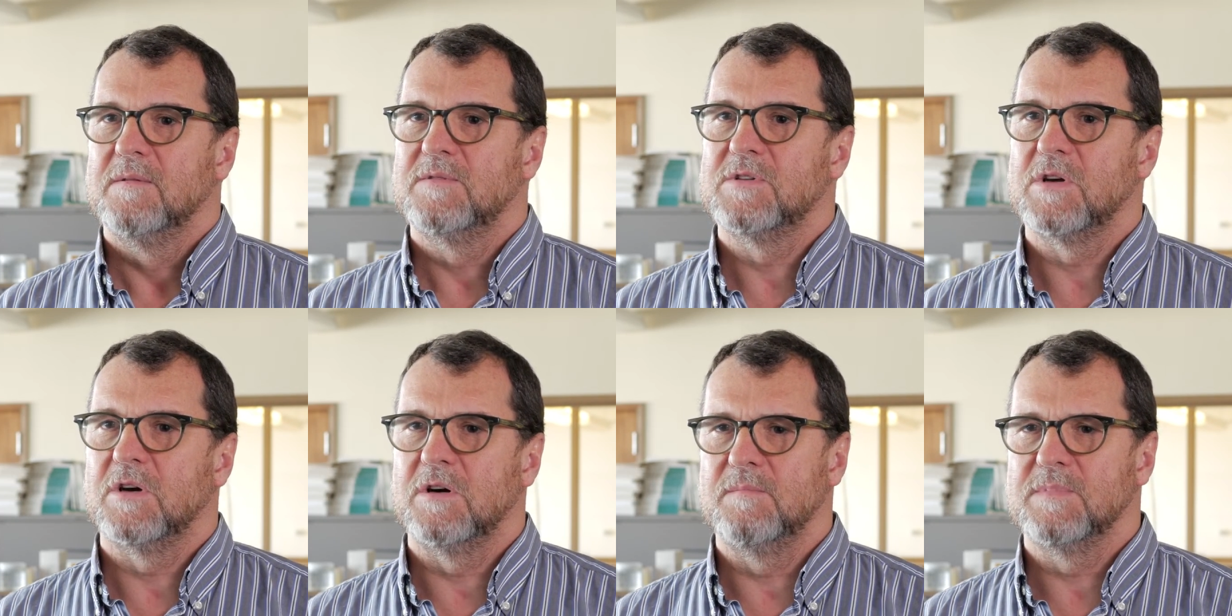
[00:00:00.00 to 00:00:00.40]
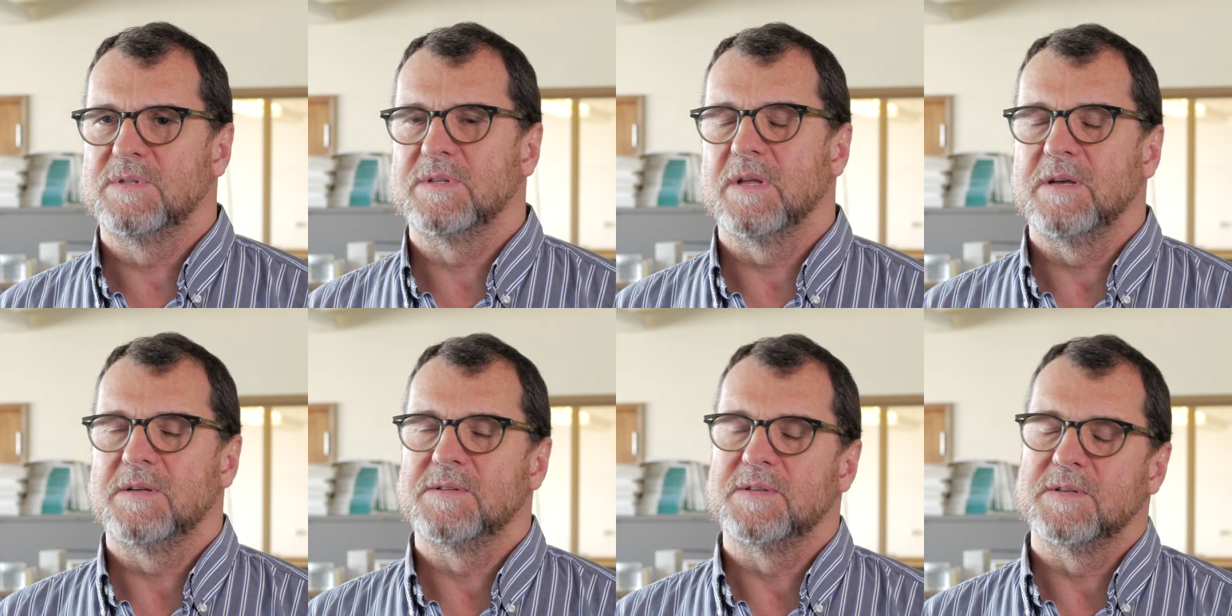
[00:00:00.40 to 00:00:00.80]

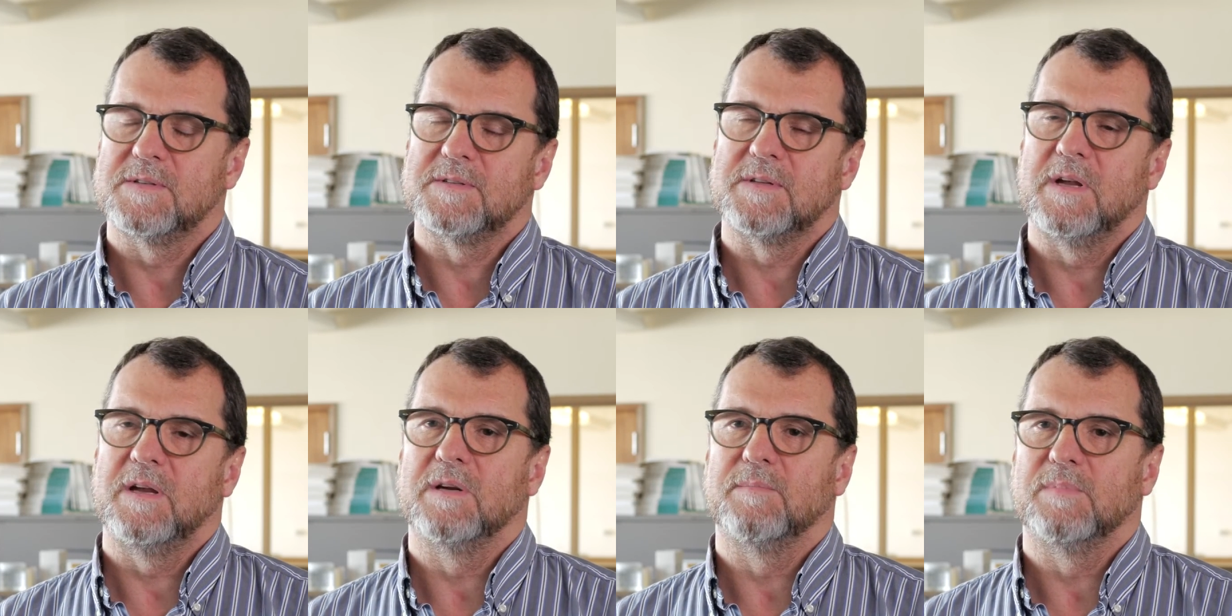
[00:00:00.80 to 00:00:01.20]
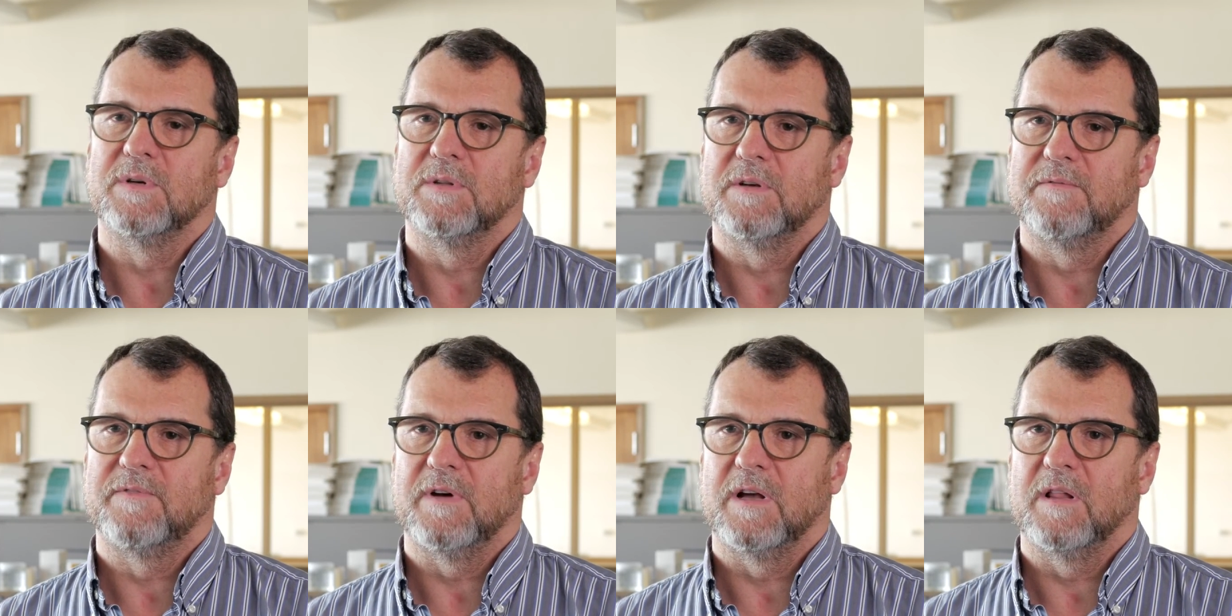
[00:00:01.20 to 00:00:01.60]
terms like sustainable
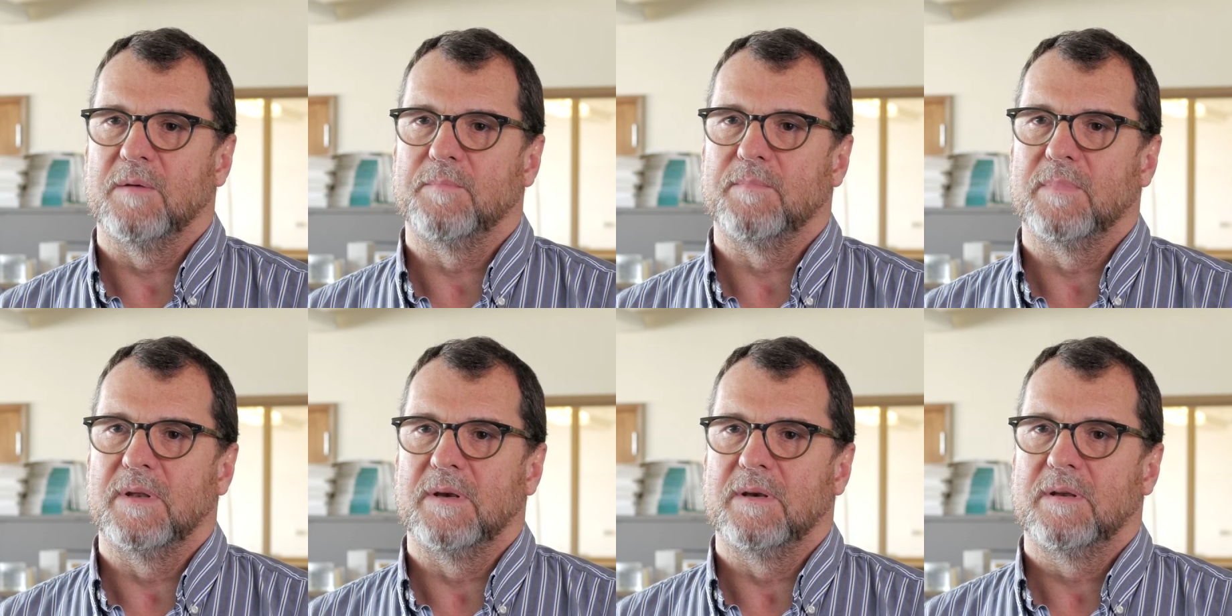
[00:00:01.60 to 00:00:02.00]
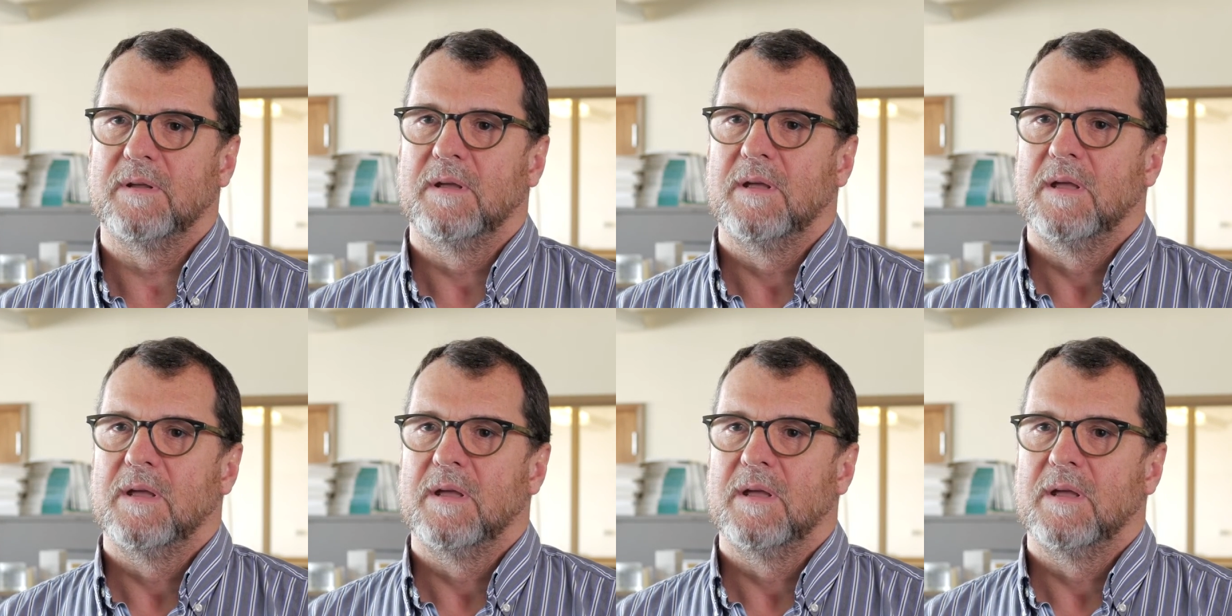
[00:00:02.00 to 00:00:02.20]
development